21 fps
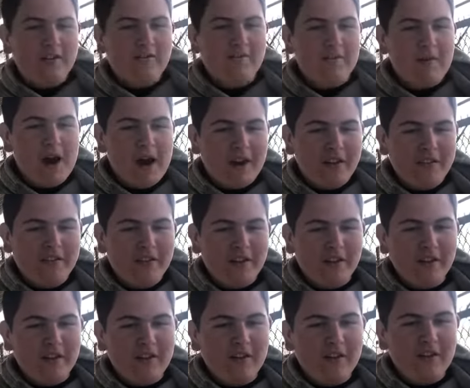
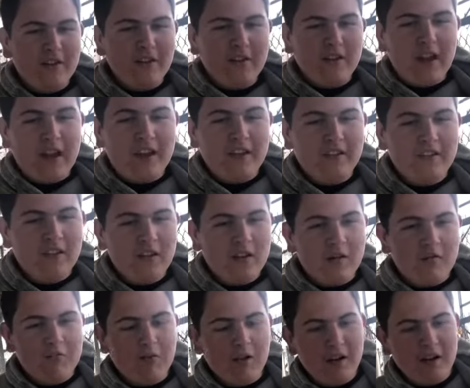Madison case took
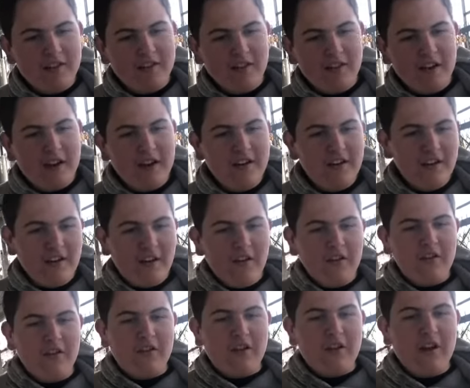place in
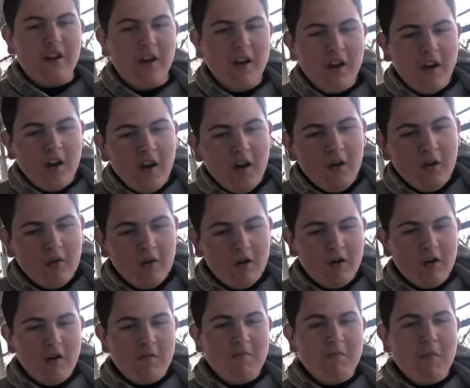1803.
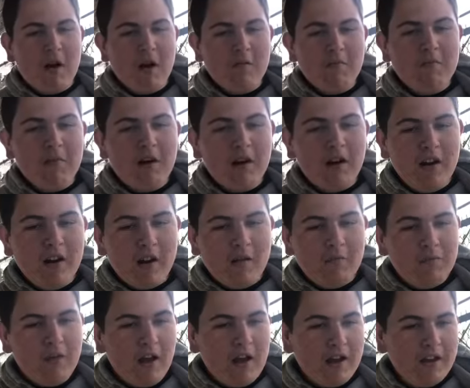William Marbury
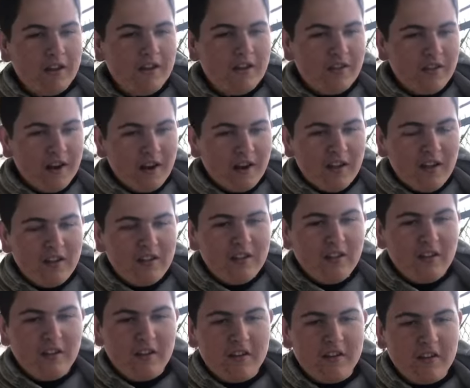applied directly
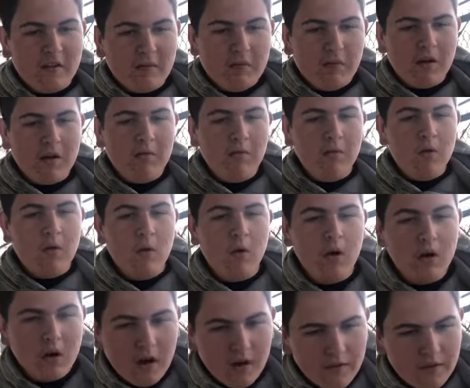to the Supreme
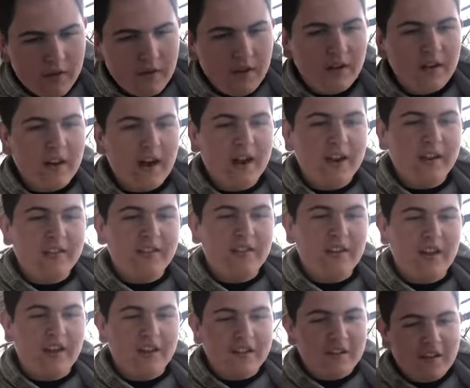Court of the United
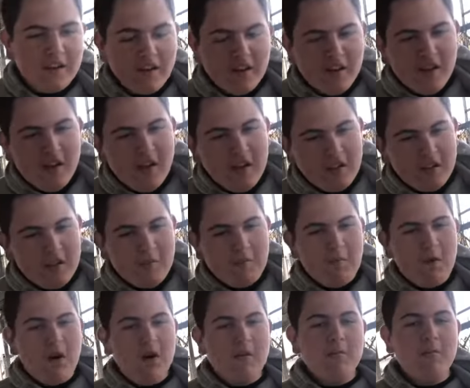States. The
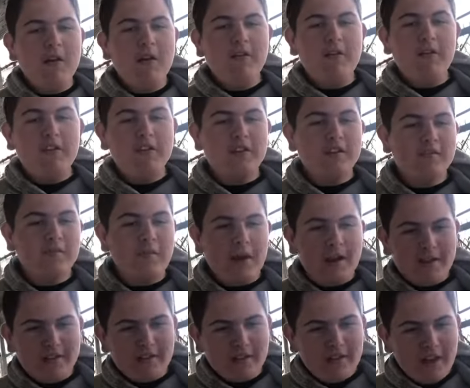Marbury versus
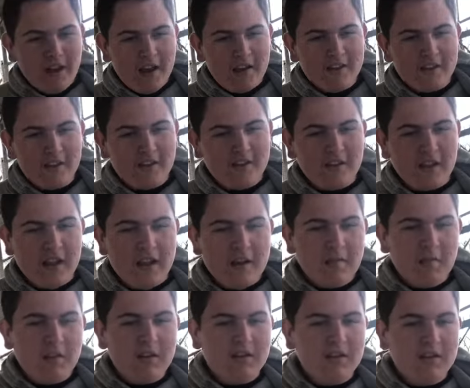Madison case
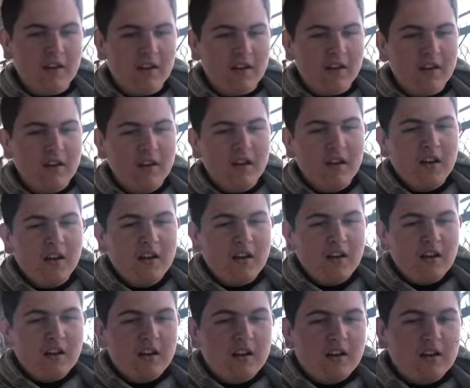established a
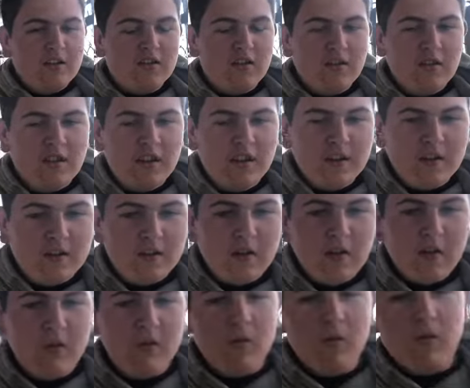
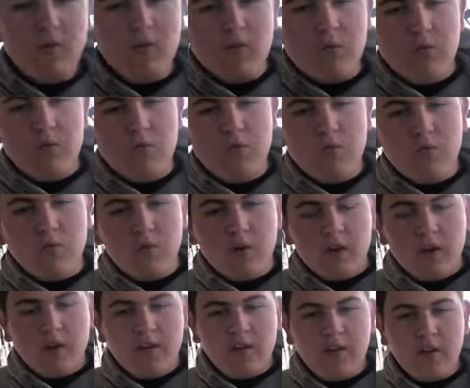judicial
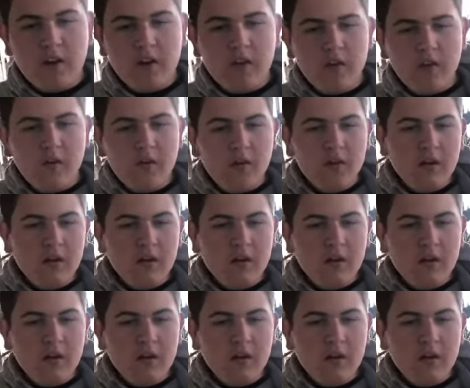review